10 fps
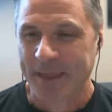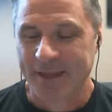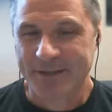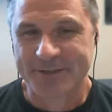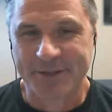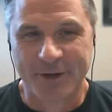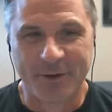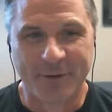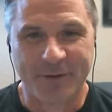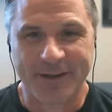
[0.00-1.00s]

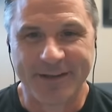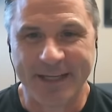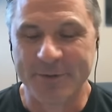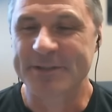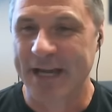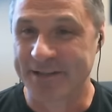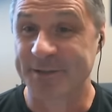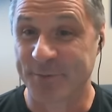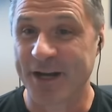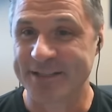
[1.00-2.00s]
so he was kind of
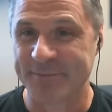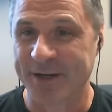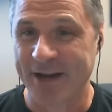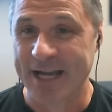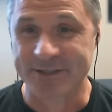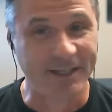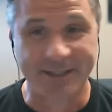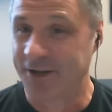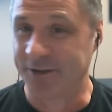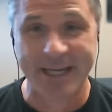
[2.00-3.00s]
surprised at my reaction, like,
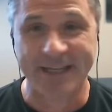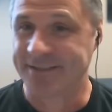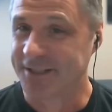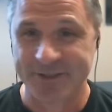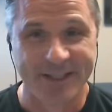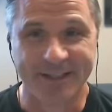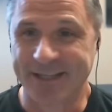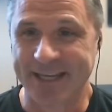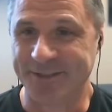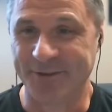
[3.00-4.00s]
no, you can't touch it, you
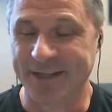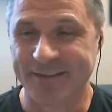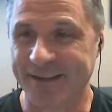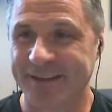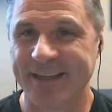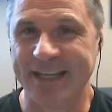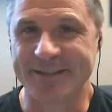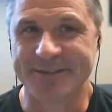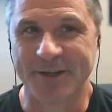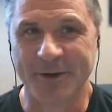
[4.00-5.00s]
can't do anything. And
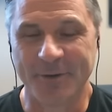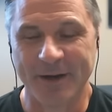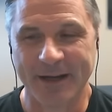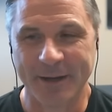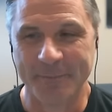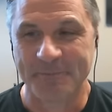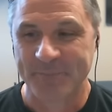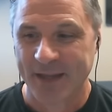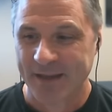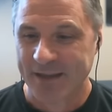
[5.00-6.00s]
so um,
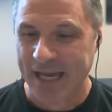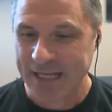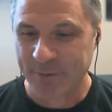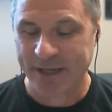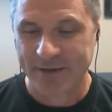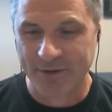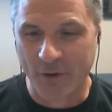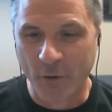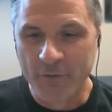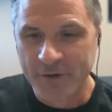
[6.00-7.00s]
anyway,
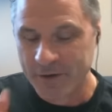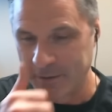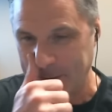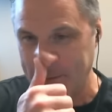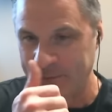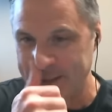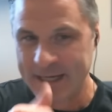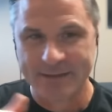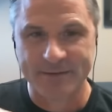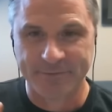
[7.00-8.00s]
over the
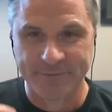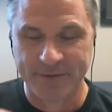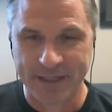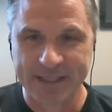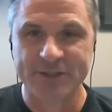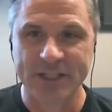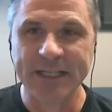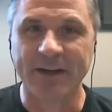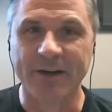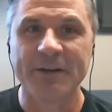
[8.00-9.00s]
next the, the next
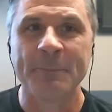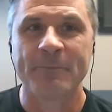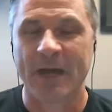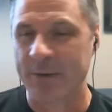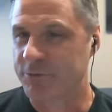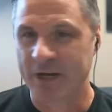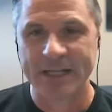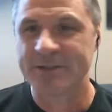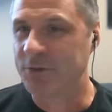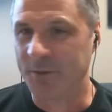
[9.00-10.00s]
year, I would run
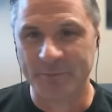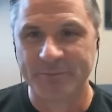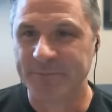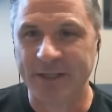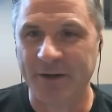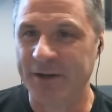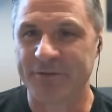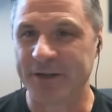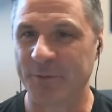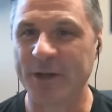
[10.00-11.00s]
into him, you know,
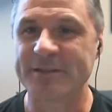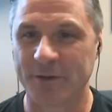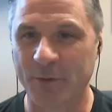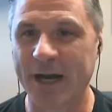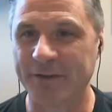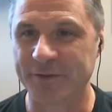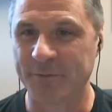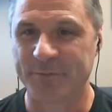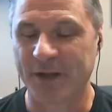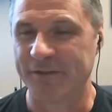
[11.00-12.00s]
every once in a while. So
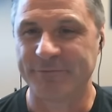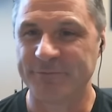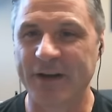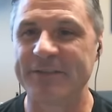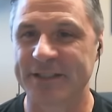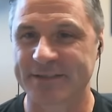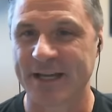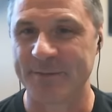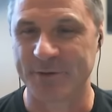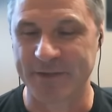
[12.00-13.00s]
probably five, six
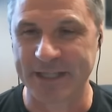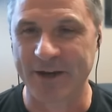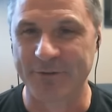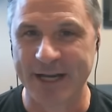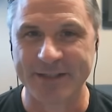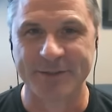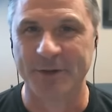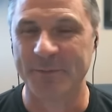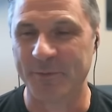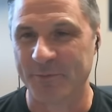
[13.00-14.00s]
times over the year, I ran into
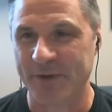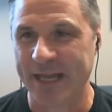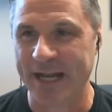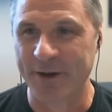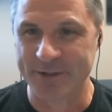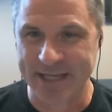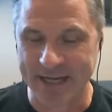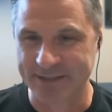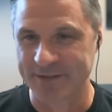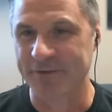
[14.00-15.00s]
him, and, and I always had a
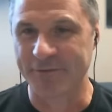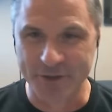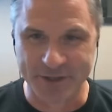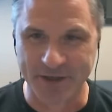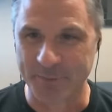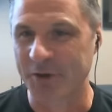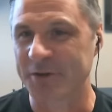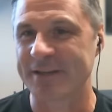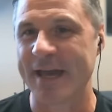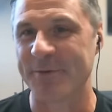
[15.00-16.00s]
different version of the
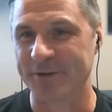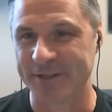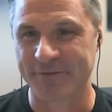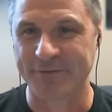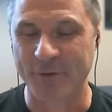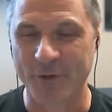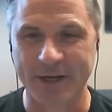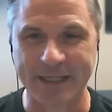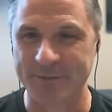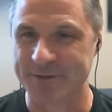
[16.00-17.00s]
prototype or a different fork,
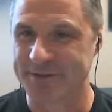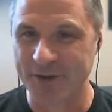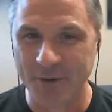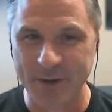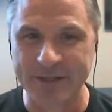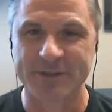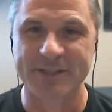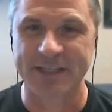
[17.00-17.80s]
and he was so interested